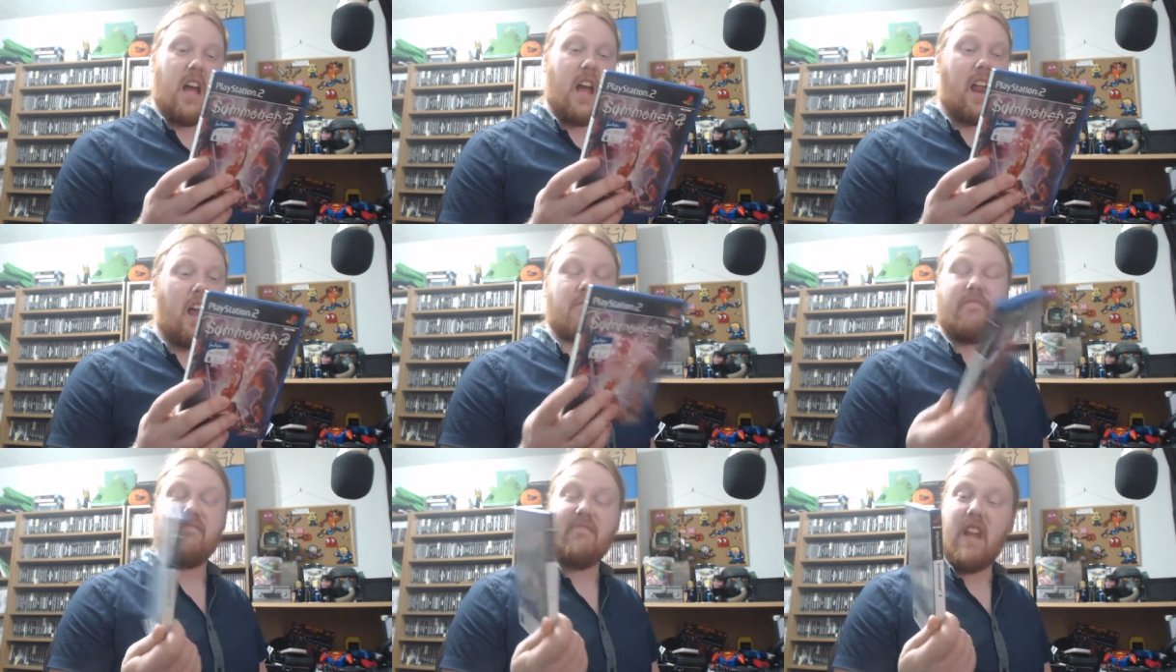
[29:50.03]
I
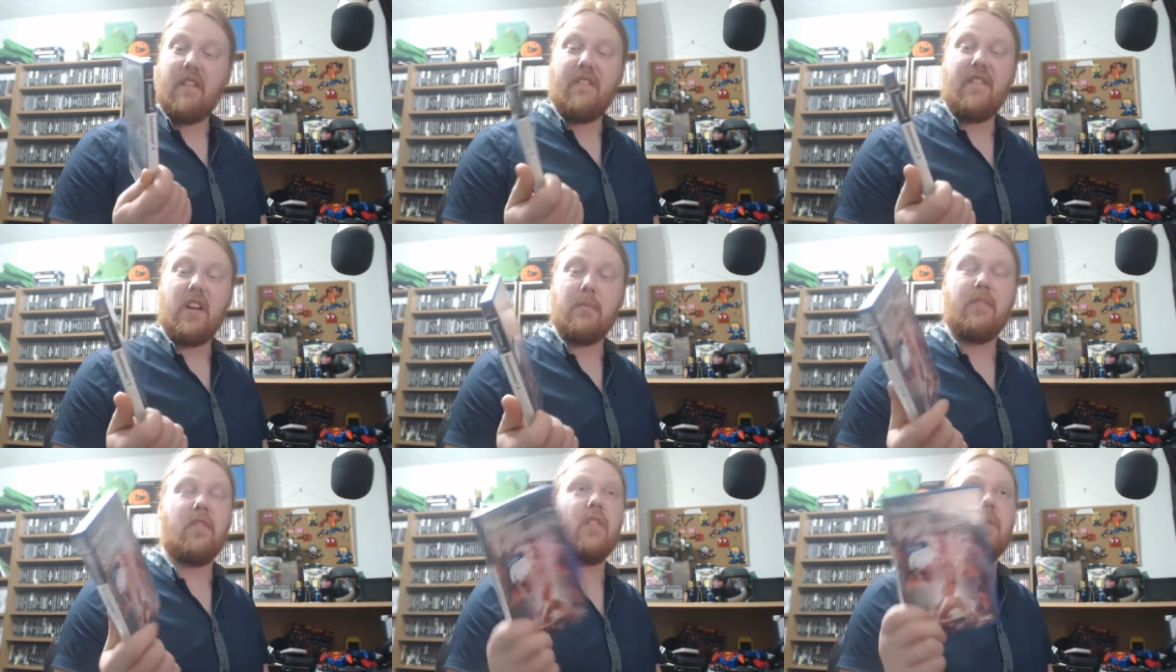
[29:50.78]
never found it
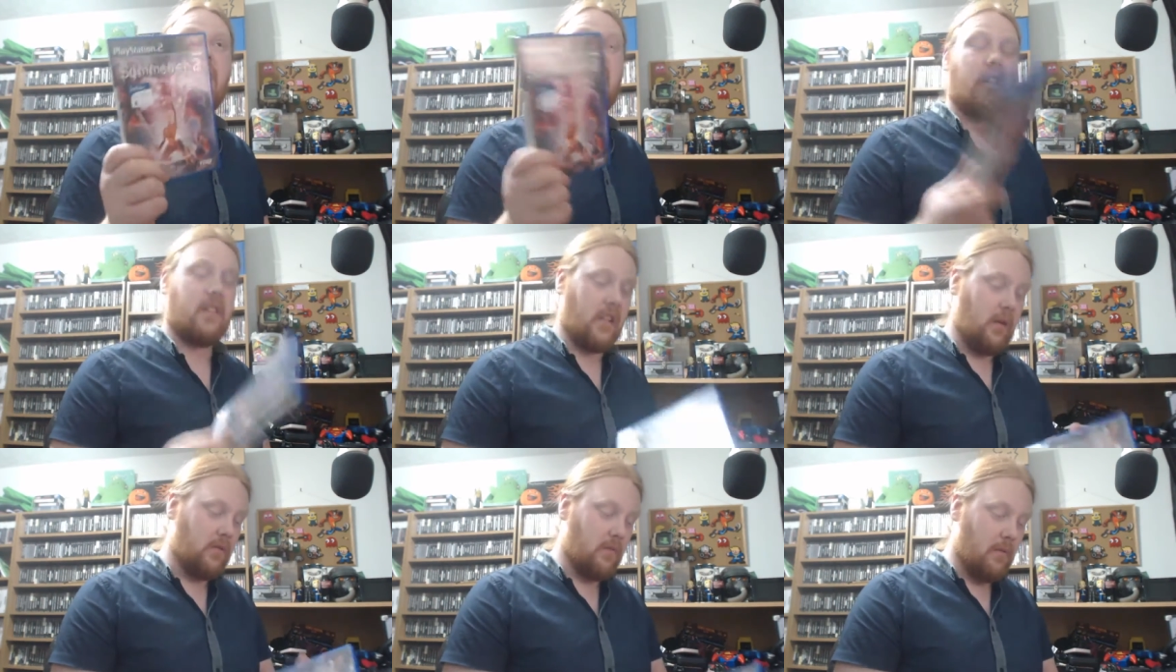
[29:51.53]
before in the wild. It
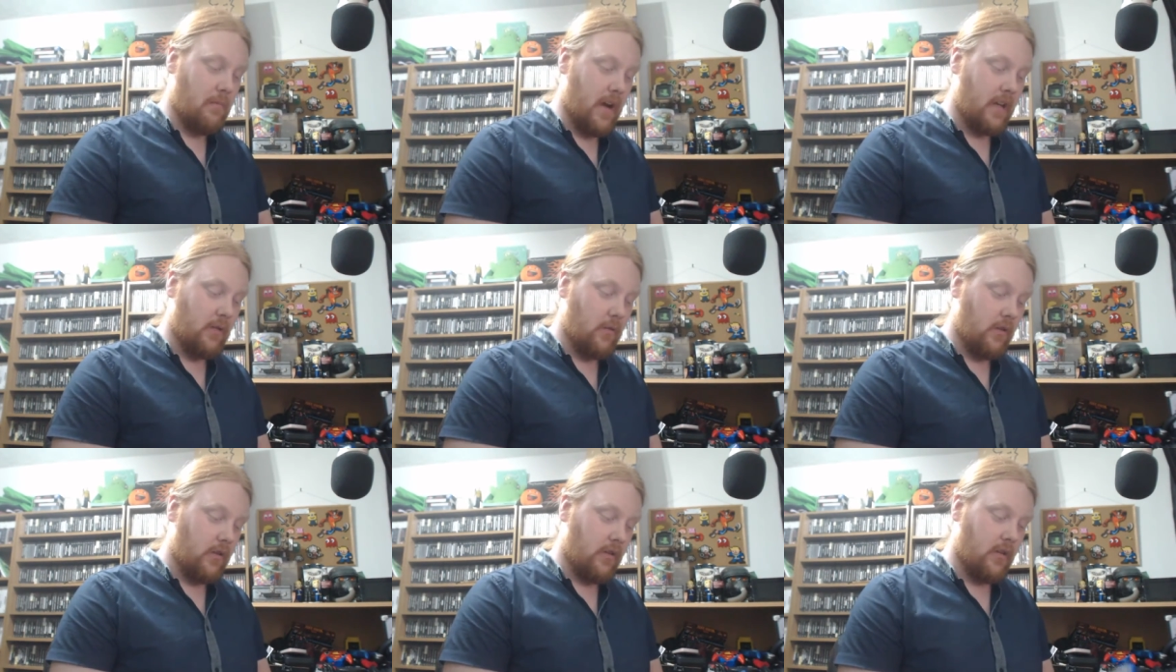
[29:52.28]
comes with the
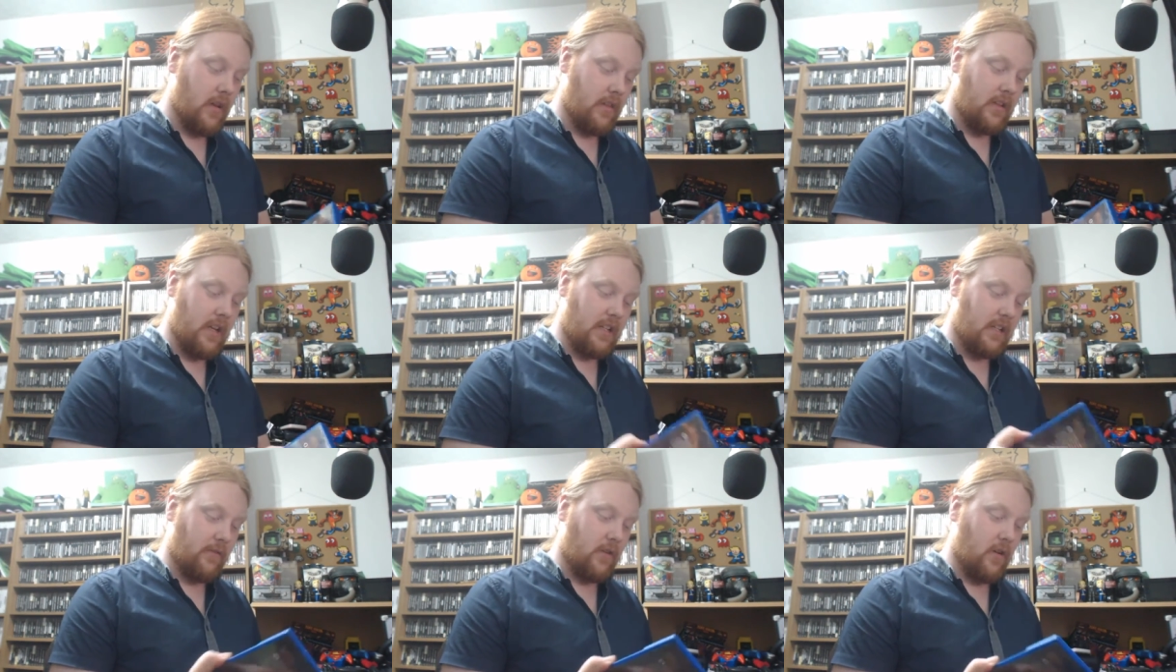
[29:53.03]
manual and the
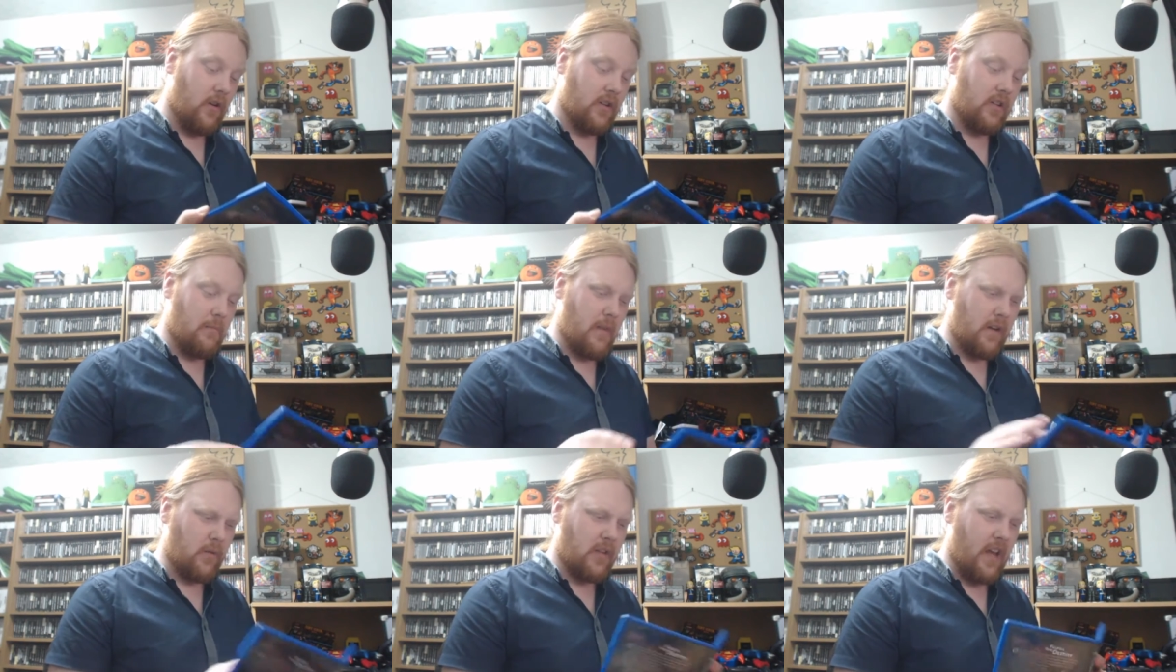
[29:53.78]
disc, of course. The
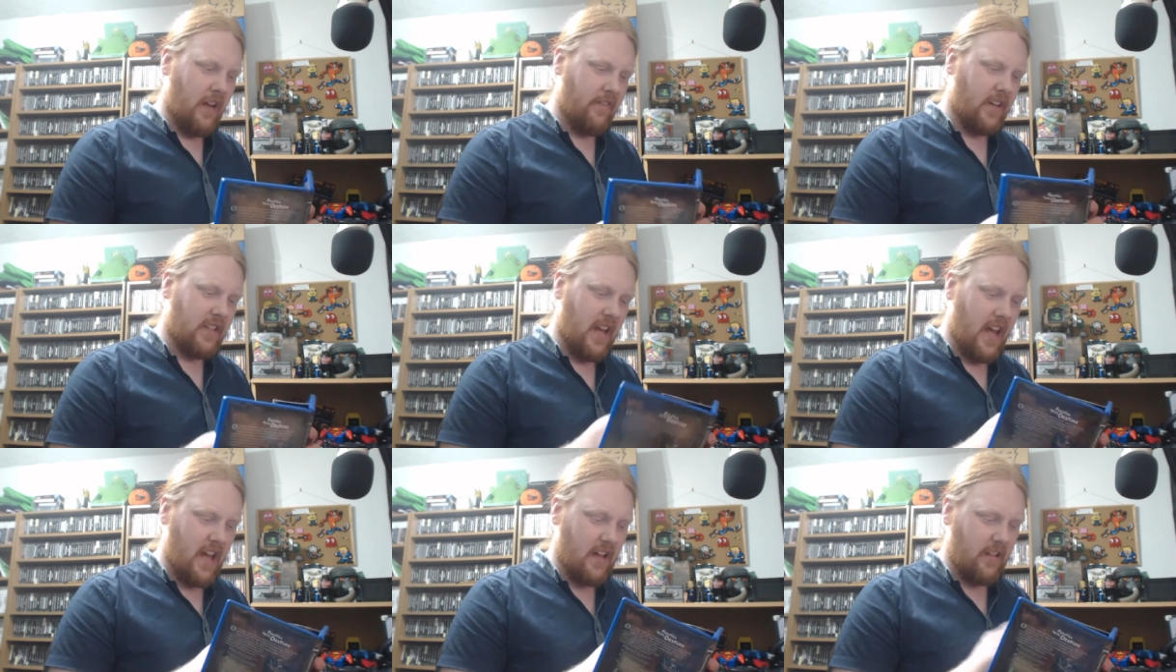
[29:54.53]
manual's heavy as
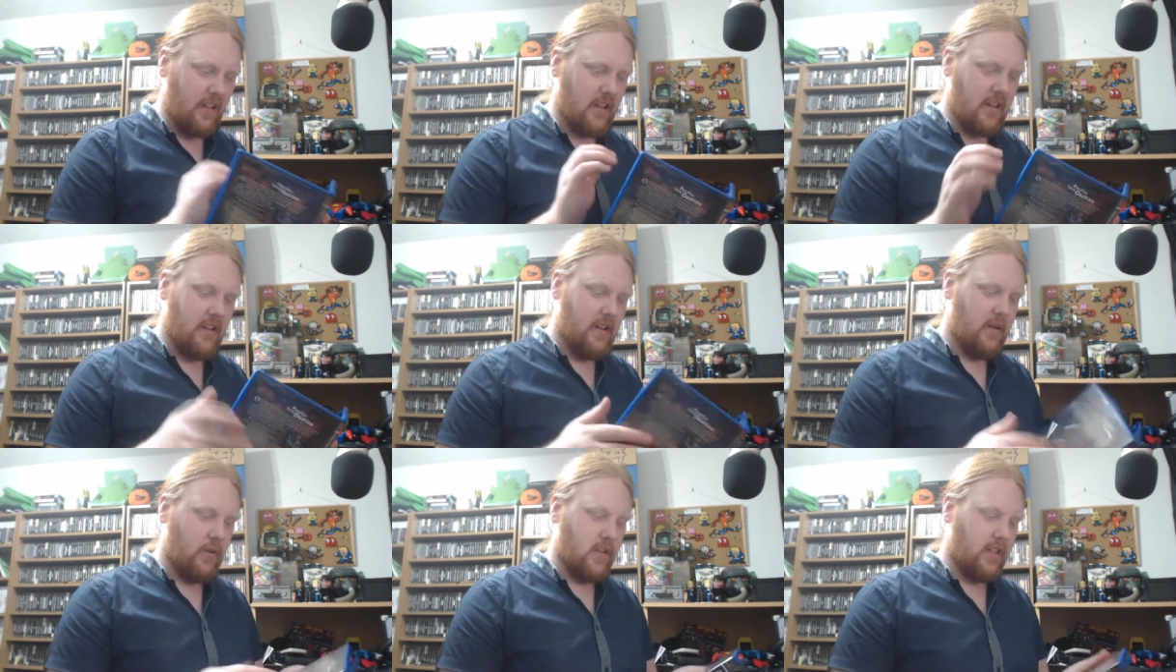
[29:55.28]
hell,
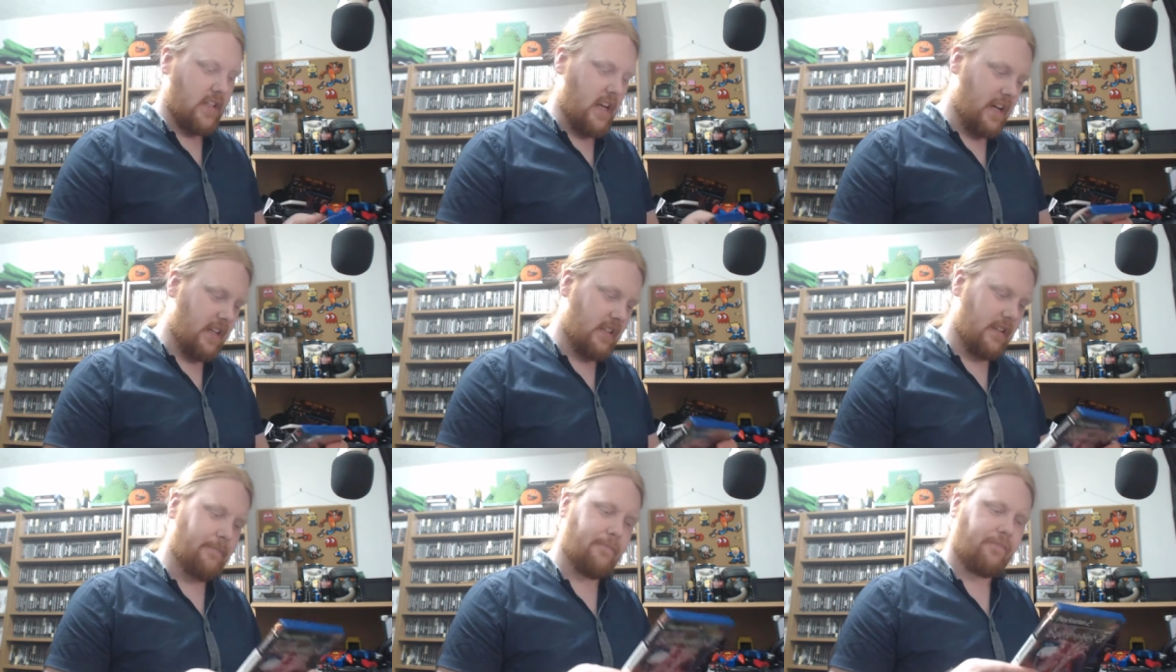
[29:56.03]
which is nice.